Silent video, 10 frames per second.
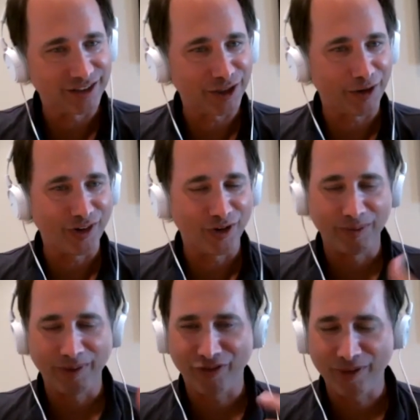and serving
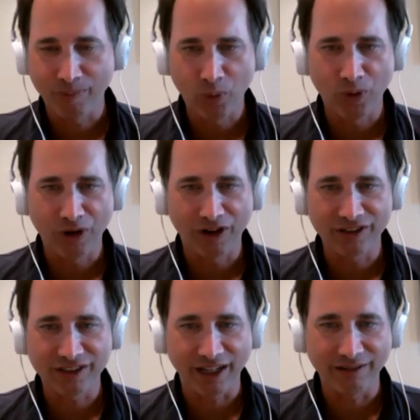on different
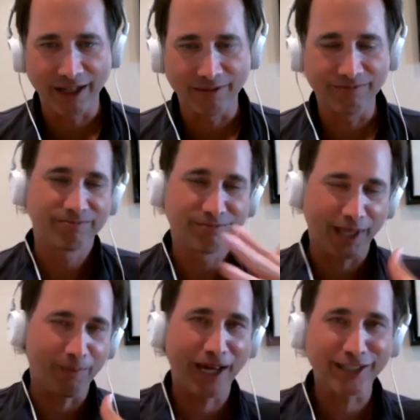boards and, and
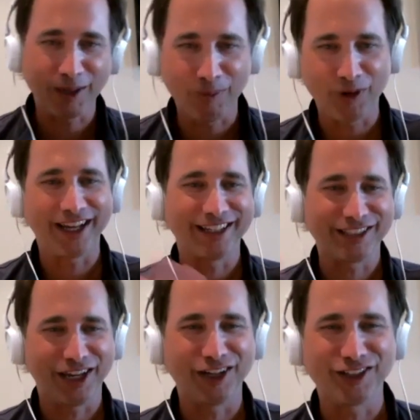playing basketball, I guess,
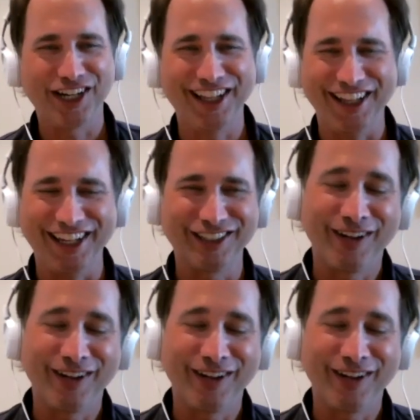occasionally.